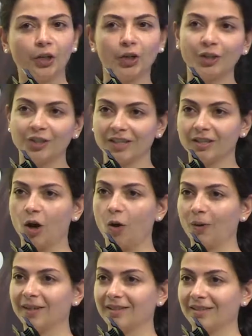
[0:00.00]
good doesn't
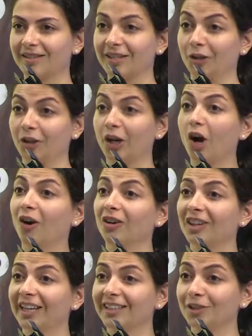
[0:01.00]
always necessarily
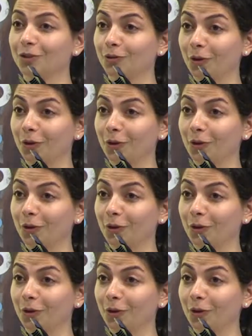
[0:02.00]
correlate to